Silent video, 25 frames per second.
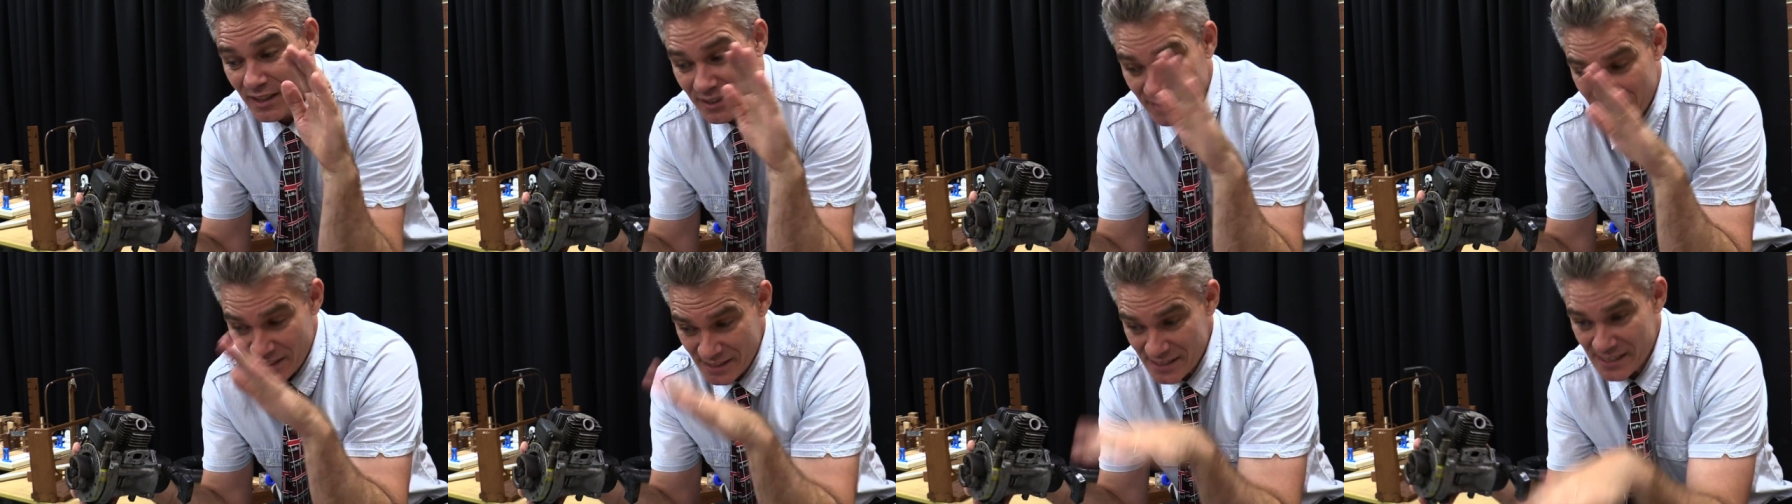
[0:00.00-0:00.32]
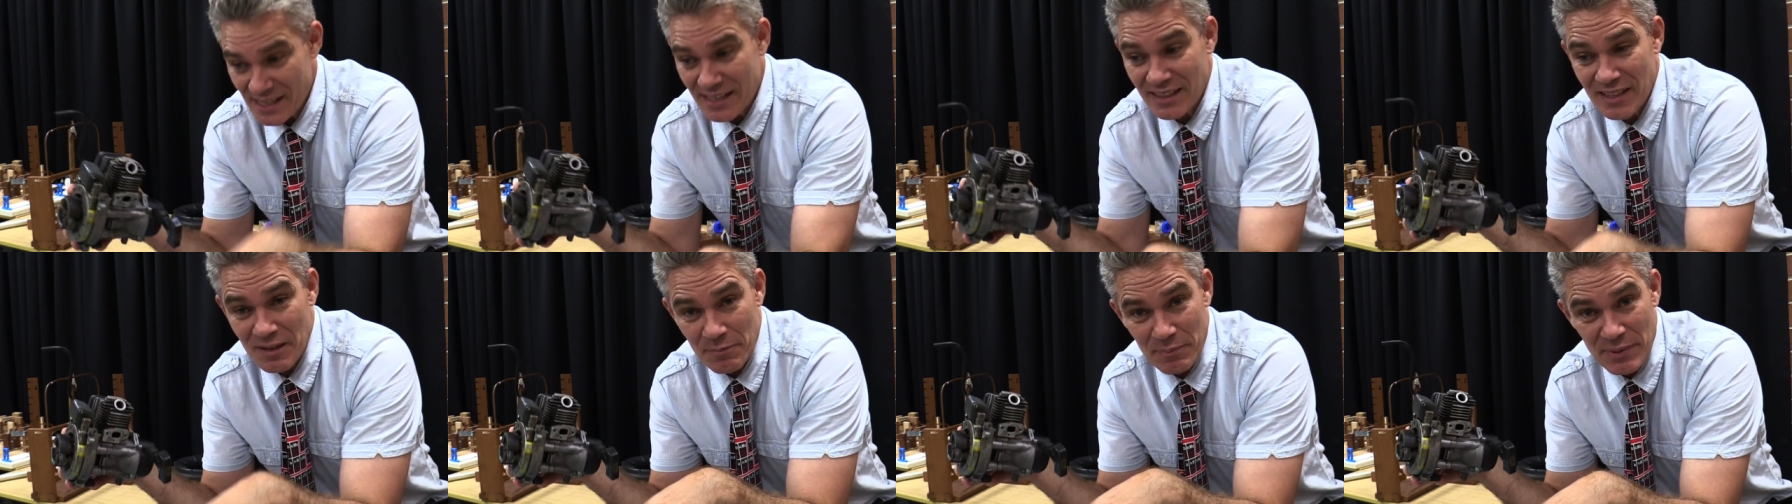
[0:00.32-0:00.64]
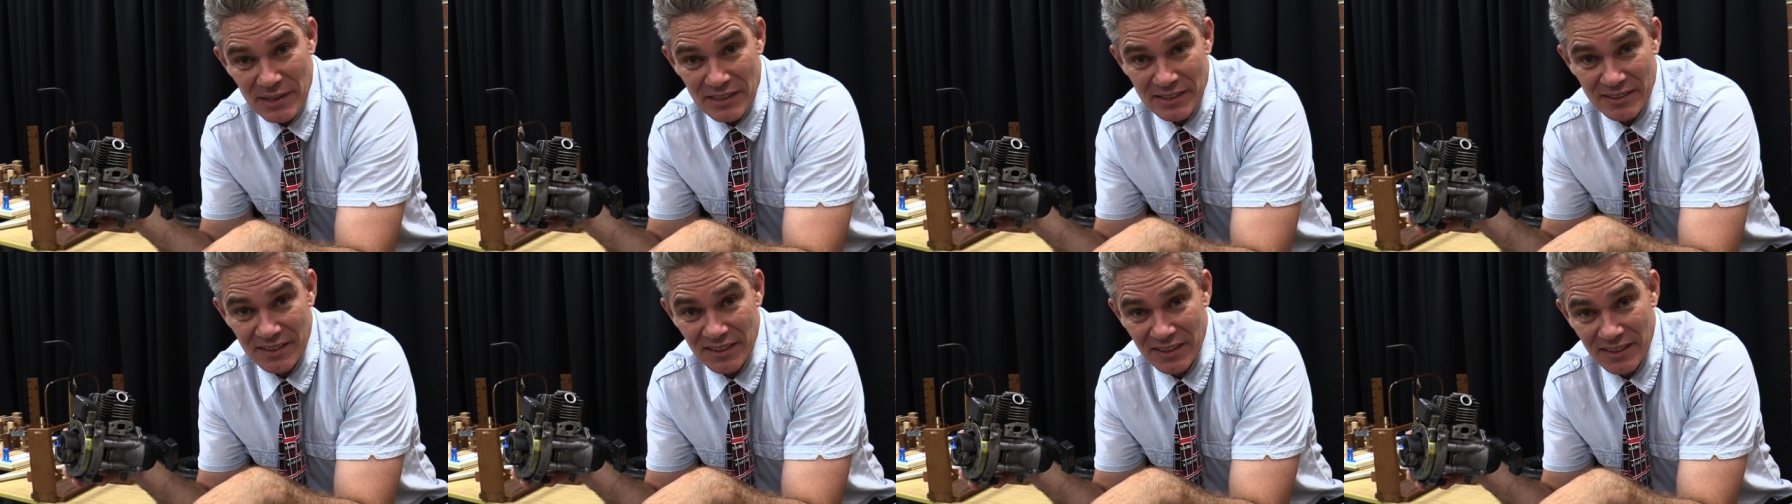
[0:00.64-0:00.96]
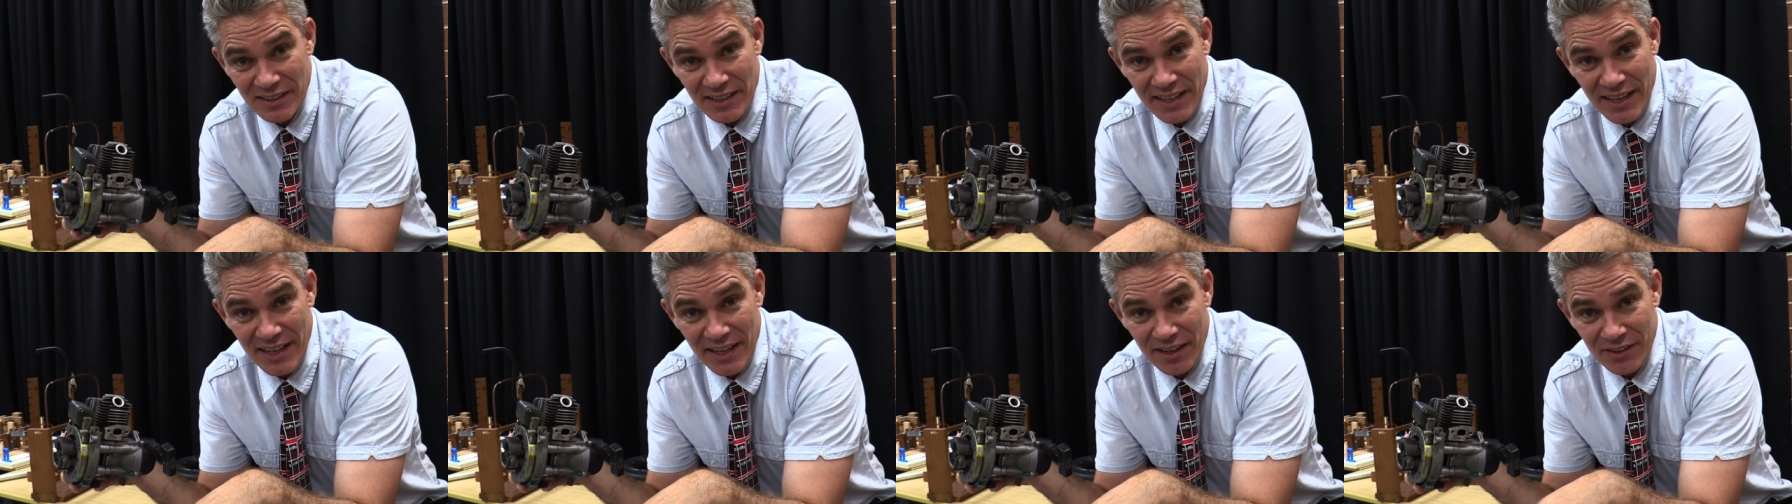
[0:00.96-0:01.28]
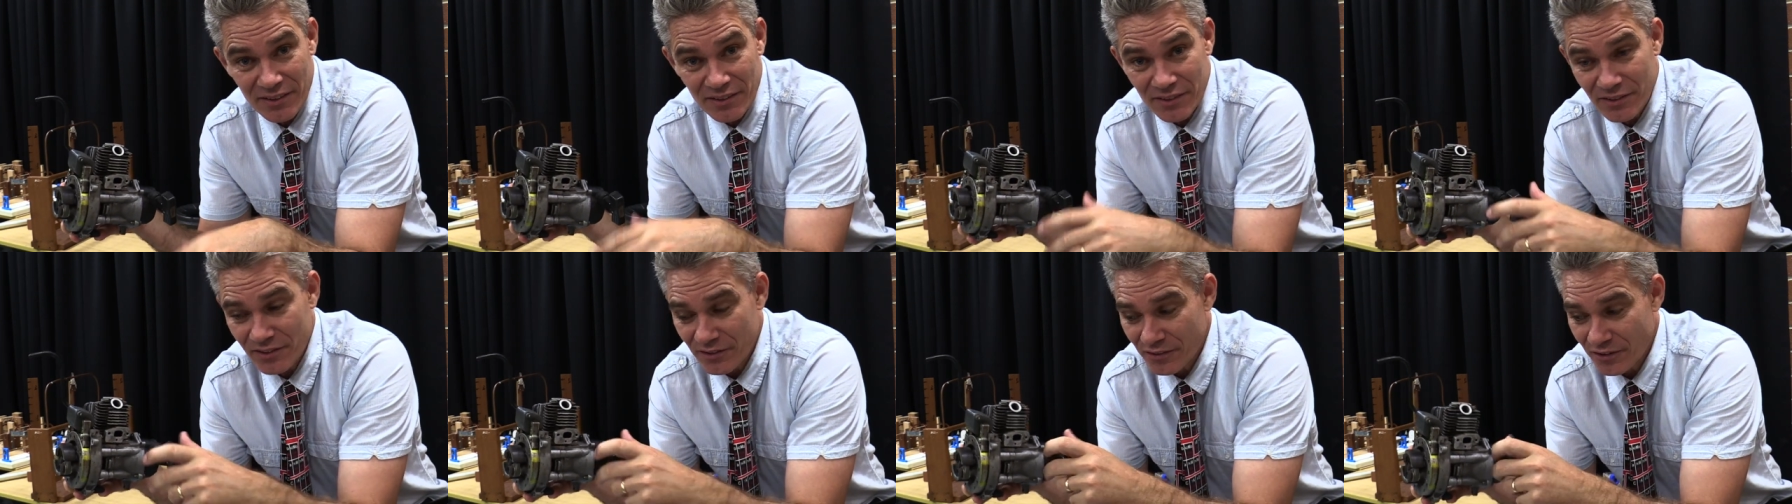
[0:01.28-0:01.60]
to send the piston
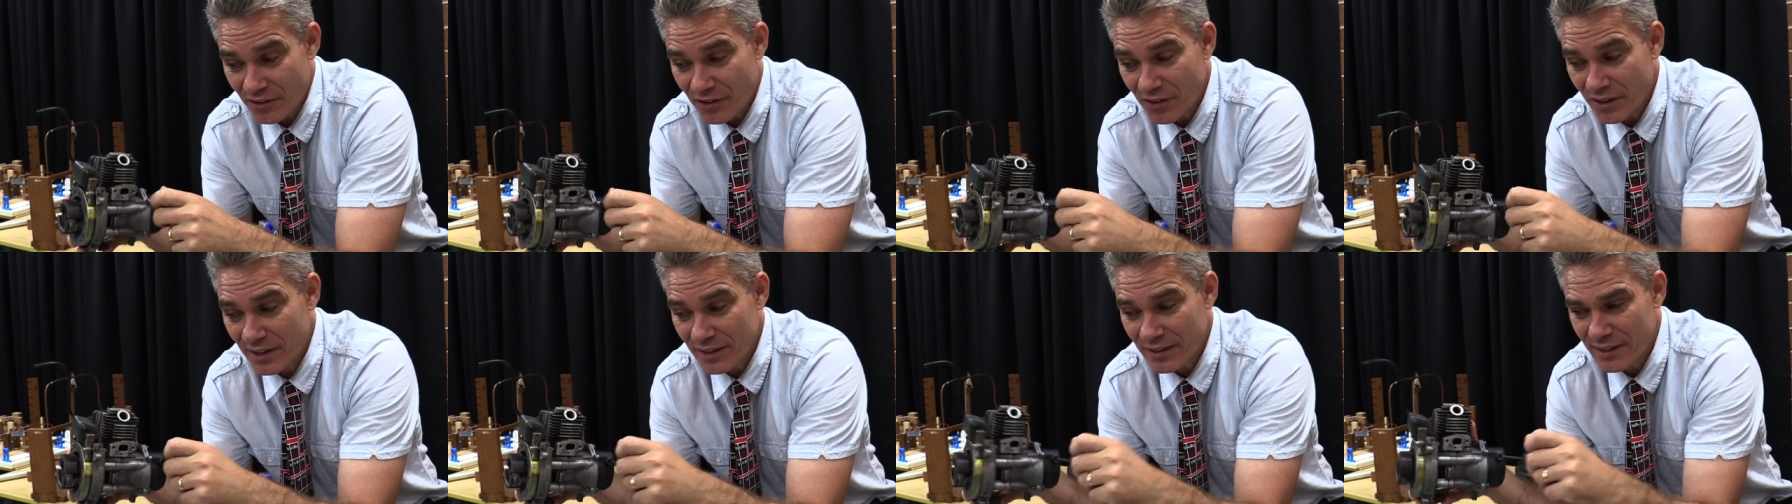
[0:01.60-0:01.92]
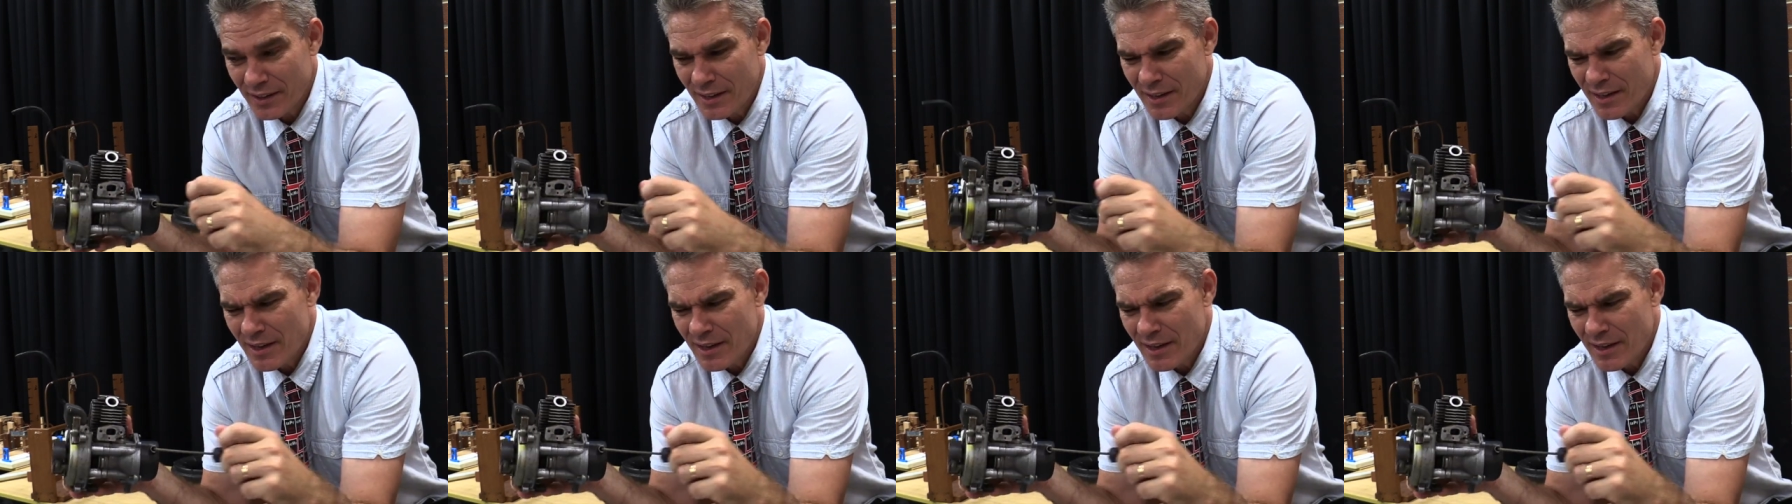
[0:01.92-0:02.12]
down, right?